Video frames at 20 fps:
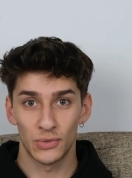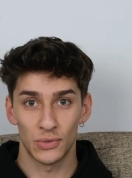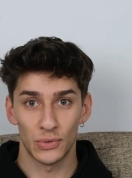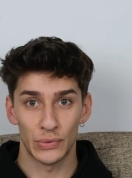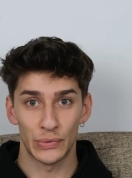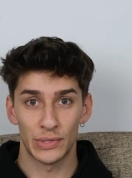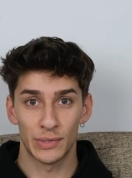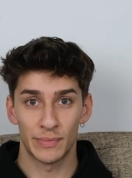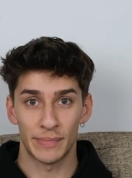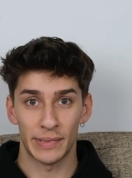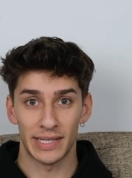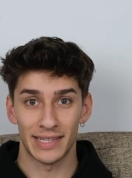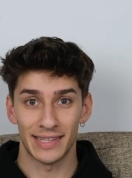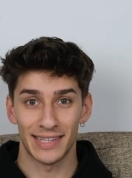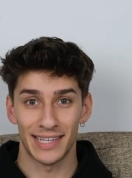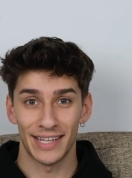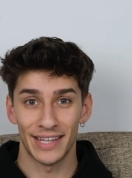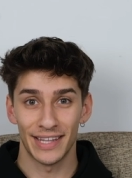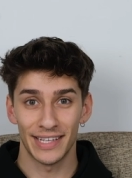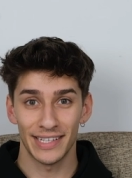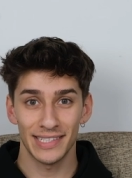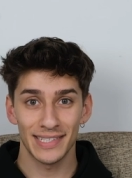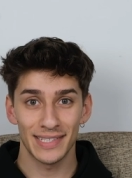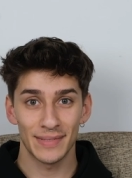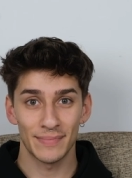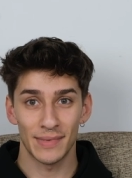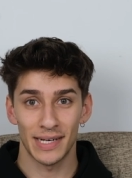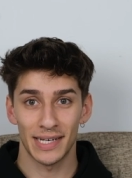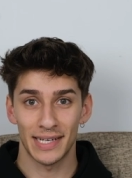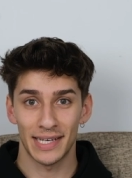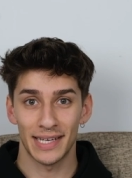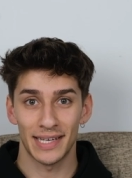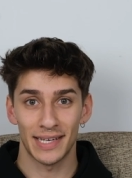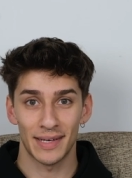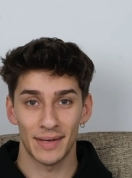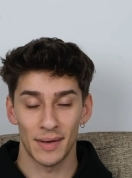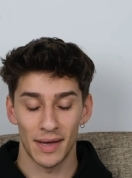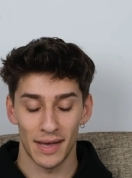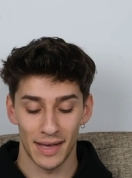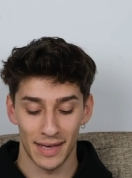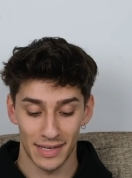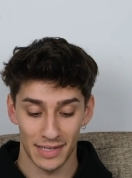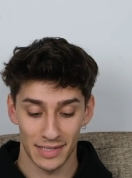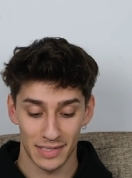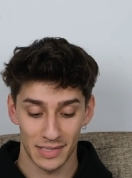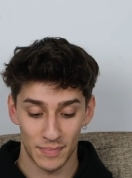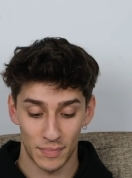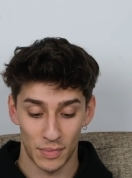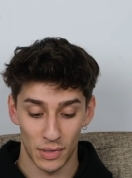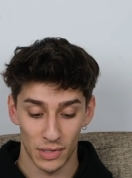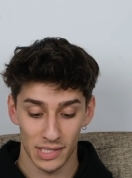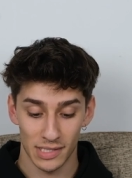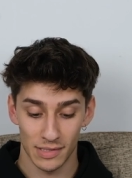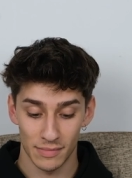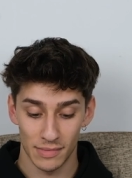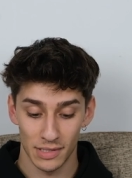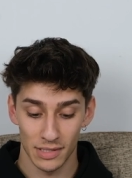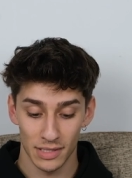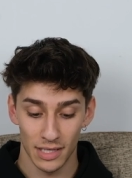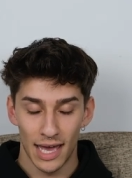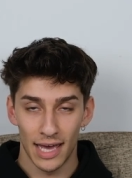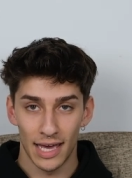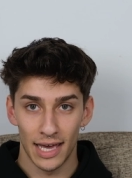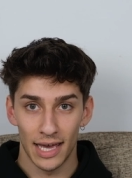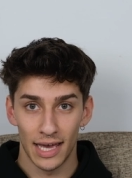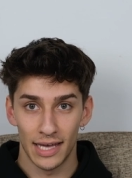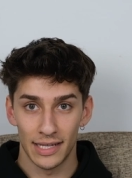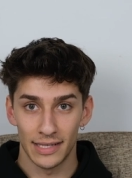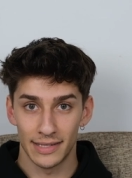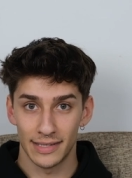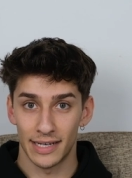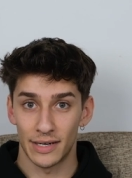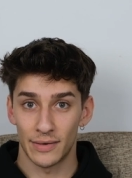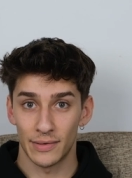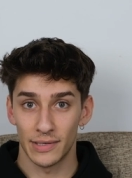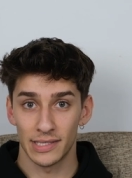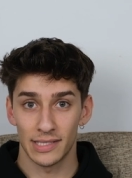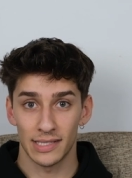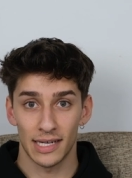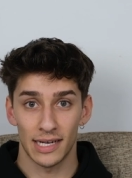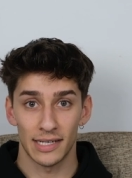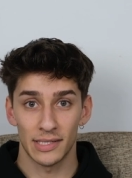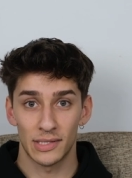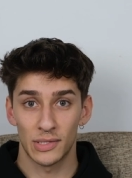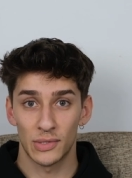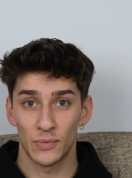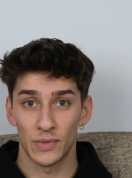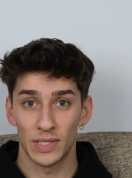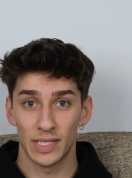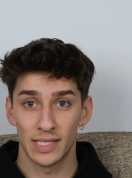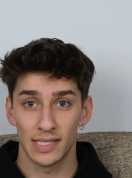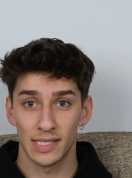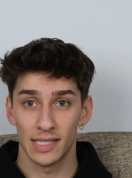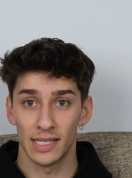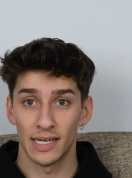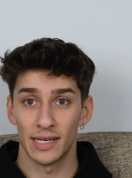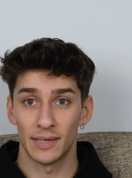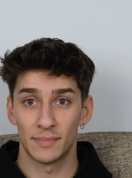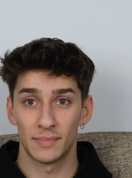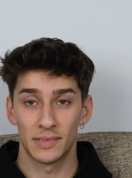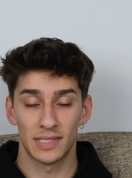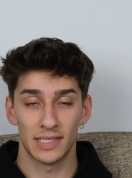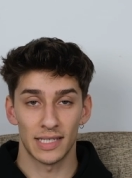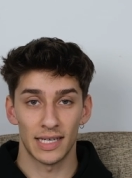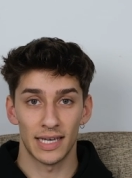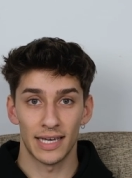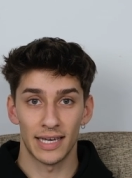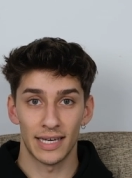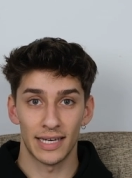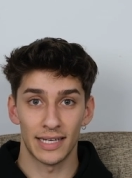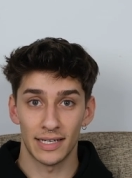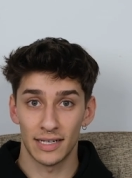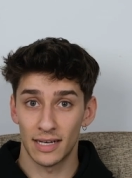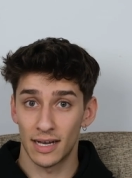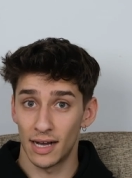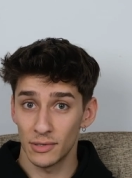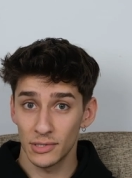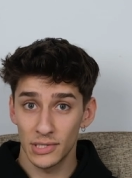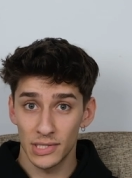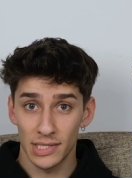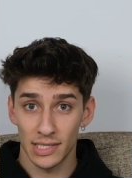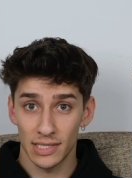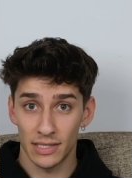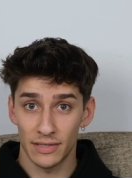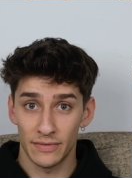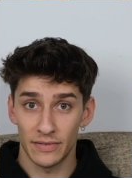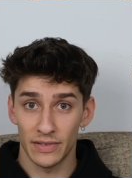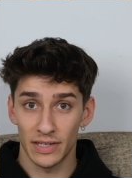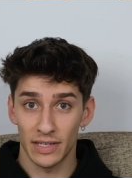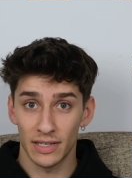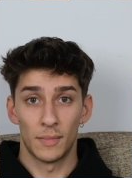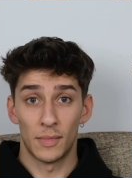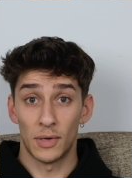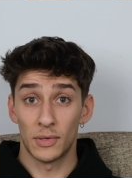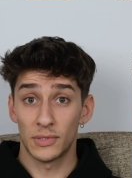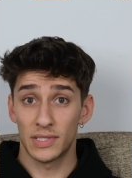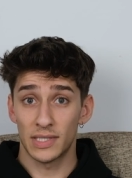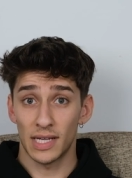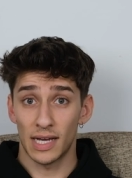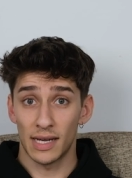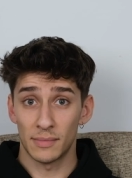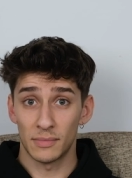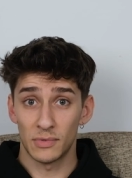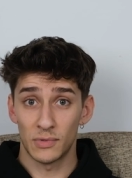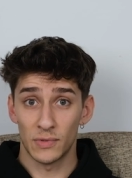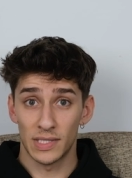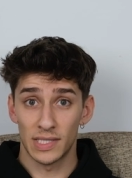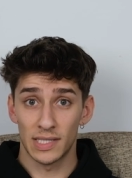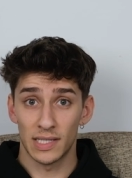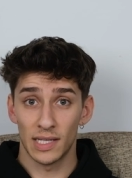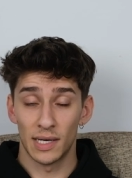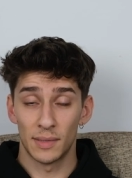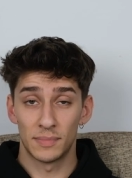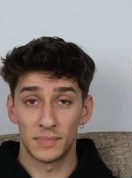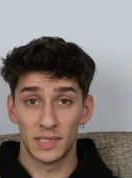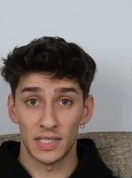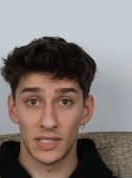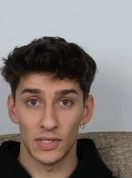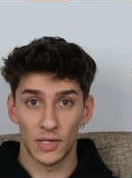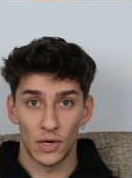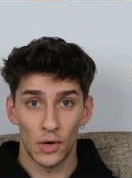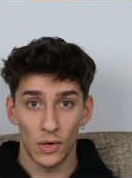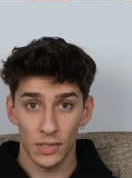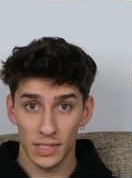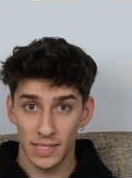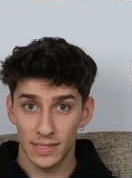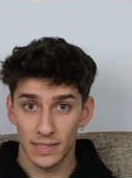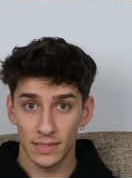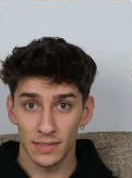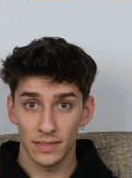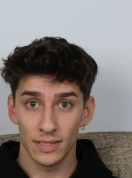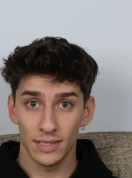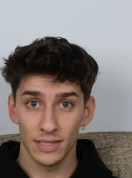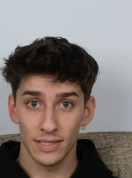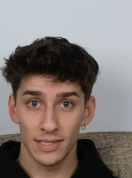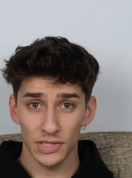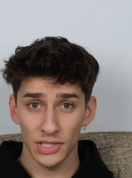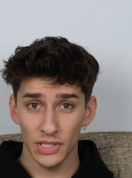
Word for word: to spend the least money as possible, and there was nights we slept in couch surfing, most times we slept in hostels.